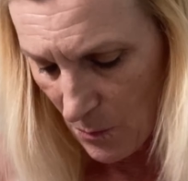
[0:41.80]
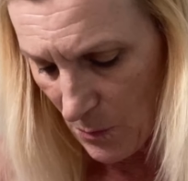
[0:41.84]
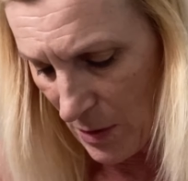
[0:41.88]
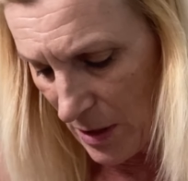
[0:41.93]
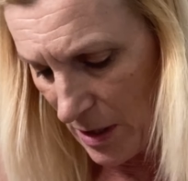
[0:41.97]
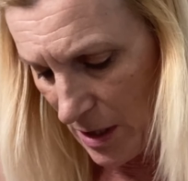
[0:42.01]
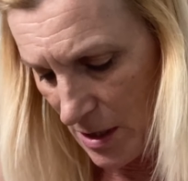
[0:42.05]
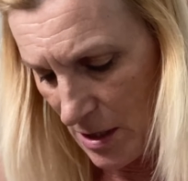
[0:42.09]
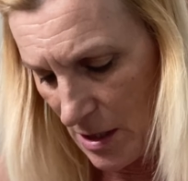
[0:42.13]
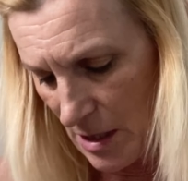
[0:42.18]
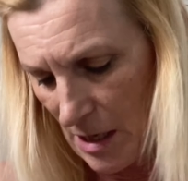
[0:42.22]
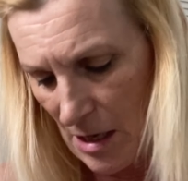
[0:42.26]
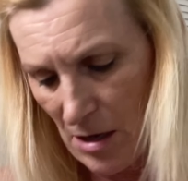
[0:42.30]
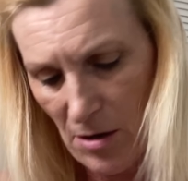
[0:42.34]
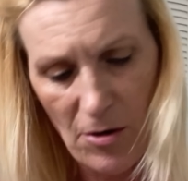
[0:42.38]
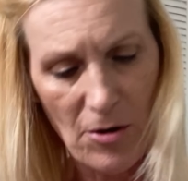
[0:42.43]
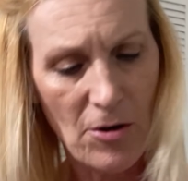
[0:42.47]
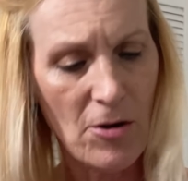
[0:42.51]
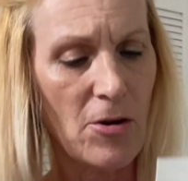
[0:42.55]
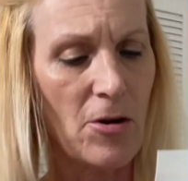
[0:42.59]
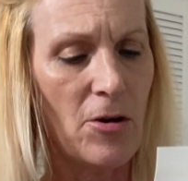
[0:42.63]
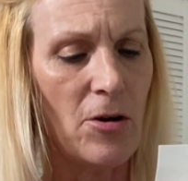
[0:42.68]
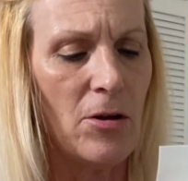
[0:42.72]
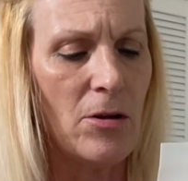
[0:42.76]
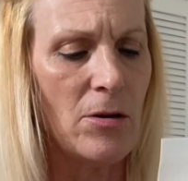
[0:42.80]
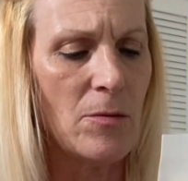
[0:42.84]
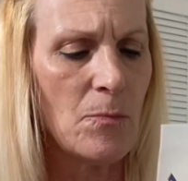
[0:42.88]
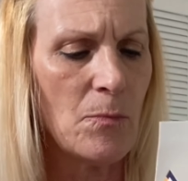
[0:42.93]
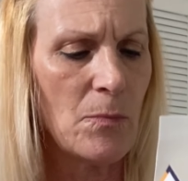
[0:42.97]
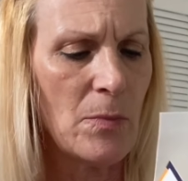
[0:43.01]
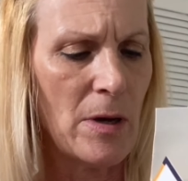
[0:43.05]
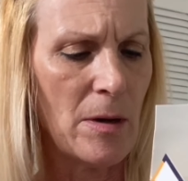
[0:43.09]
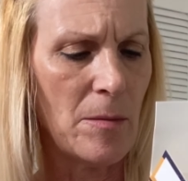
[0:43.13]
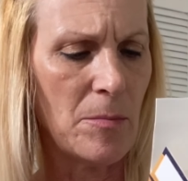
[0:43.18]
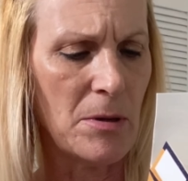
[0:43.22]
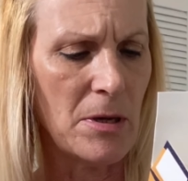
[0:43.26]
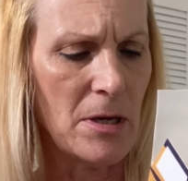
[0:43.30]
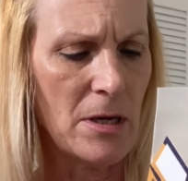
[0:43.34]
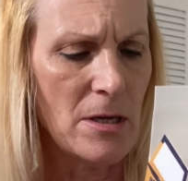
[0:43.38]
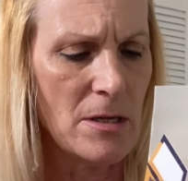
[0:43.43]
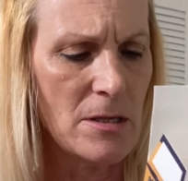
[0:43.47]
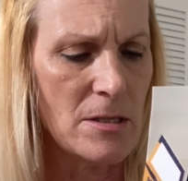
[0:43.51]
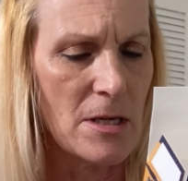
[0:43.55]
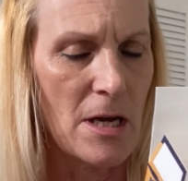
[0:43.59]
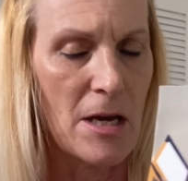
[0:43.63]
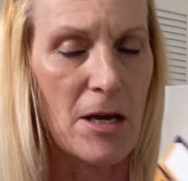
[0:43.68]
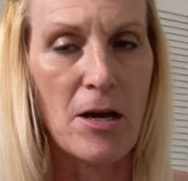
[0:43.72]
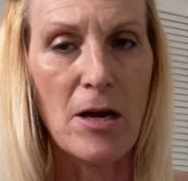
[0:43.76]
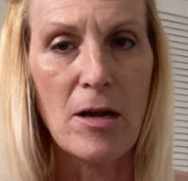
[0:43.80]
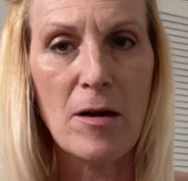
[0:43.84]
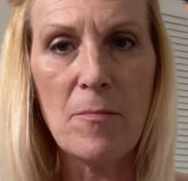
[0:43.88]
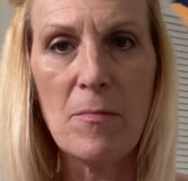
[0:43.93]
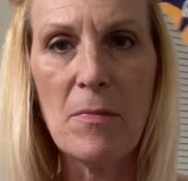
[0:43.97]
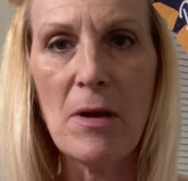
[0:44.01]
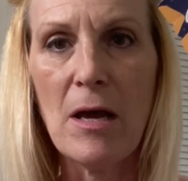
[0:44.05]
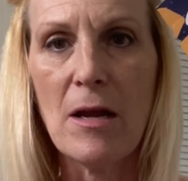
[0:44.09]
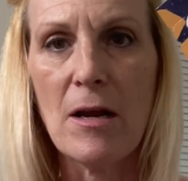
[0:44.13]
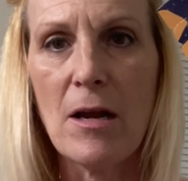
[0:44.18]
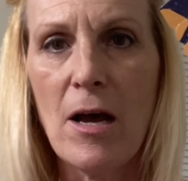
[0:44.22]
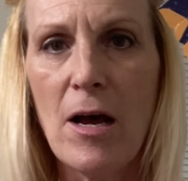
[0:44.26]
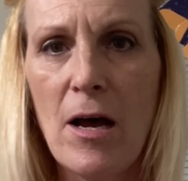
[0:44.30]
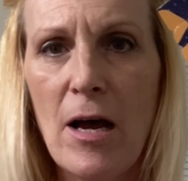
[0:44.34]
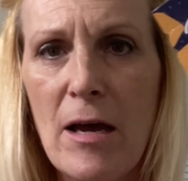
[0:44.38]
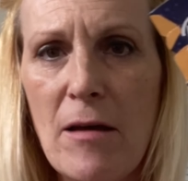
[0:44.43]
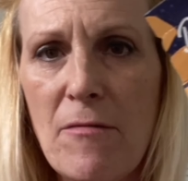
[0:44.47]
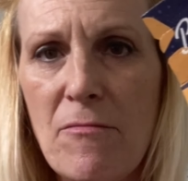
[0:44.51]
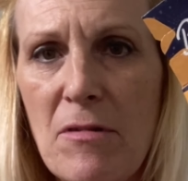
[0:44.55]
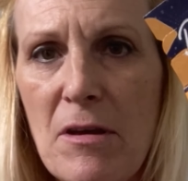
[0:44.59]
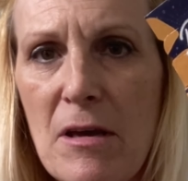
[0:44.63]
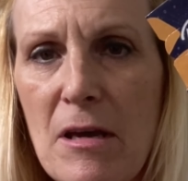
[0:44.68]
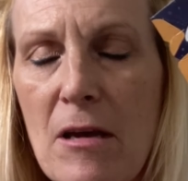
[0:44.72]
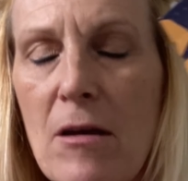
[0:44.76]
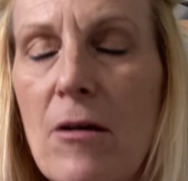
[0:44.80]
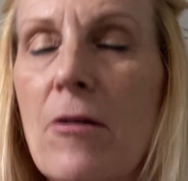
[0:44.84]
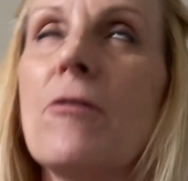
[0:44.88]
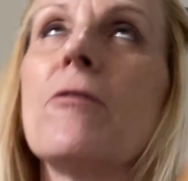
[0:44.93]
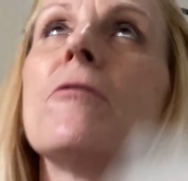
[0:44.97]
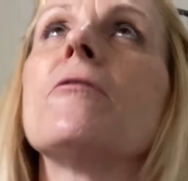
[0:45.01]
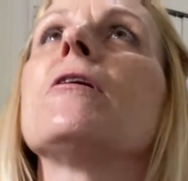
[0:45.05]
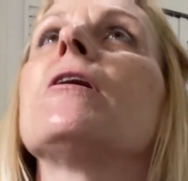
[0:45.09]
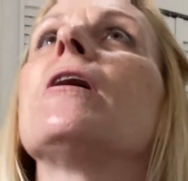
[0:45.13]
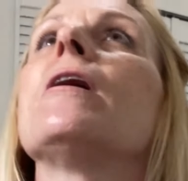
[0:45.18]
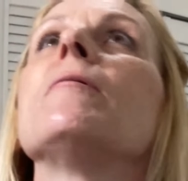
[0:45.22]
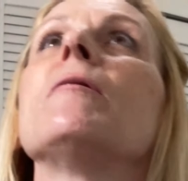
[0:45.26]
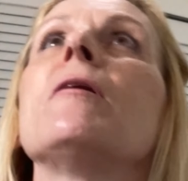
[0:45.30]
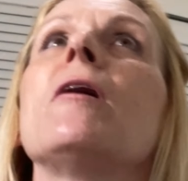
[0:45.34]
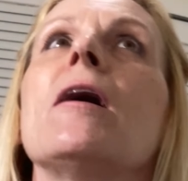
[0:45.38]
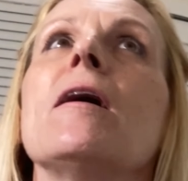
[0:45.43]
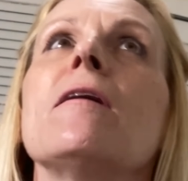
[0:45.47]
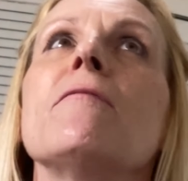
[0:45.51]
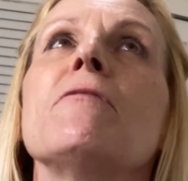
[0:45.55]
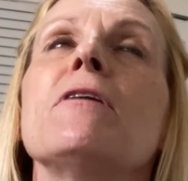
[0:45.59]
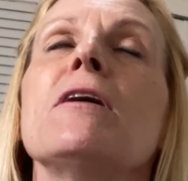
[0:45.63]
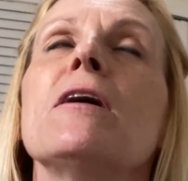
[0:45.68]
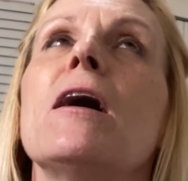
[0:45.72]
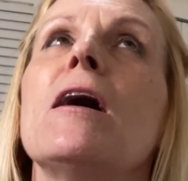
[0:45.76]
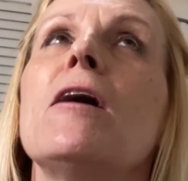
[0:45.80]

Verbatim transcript: But they are called Bubbies. I got them at Hy-Vee, or not Hy-Vee.